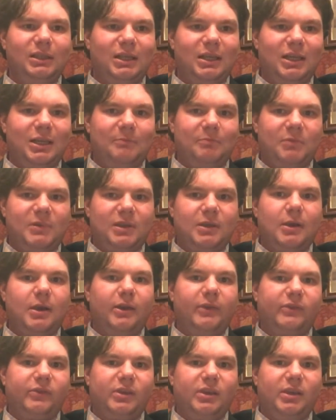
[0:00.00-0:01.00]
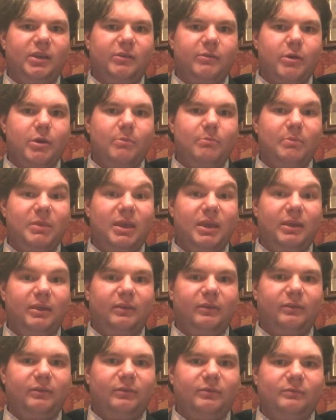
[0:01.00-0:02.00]
Um, casking your own
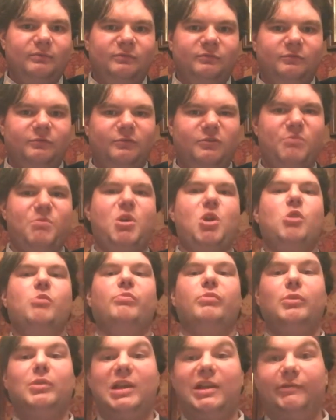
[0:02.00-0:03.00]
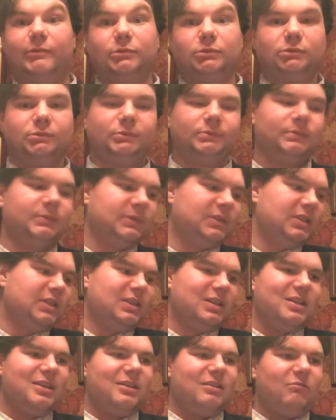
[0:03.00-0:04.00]
beers from homebrew level.
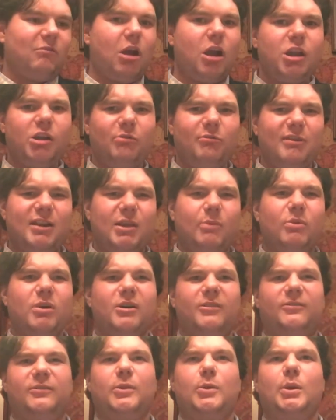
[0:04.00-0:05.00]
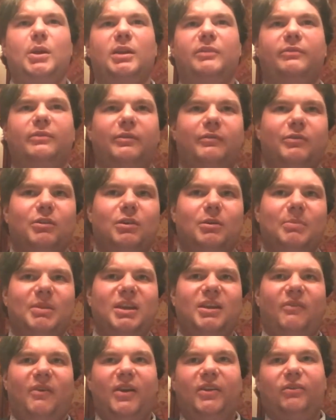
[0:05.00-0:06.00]
Only really worth doing if you've got a
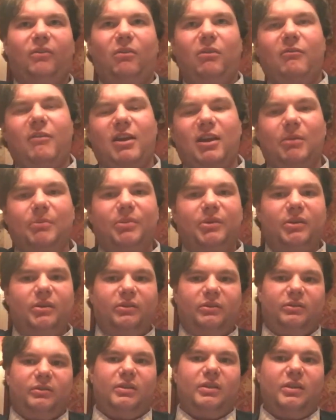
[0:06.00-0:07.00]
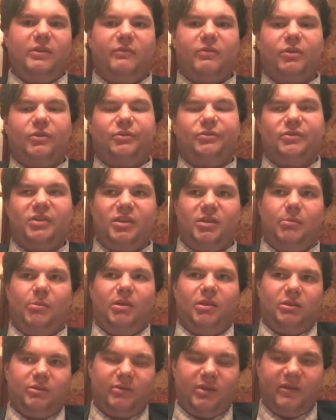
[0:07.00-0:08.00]
beer festival, I reckon, because you've got to drink them
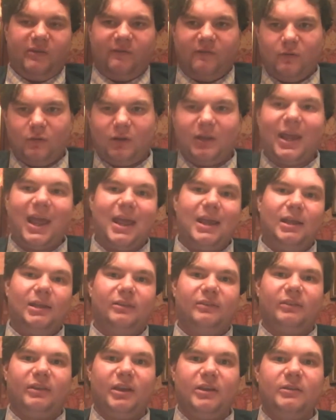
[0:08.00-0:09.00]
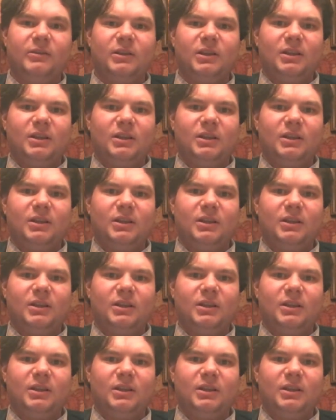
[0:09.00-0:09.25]
in three or four days. So,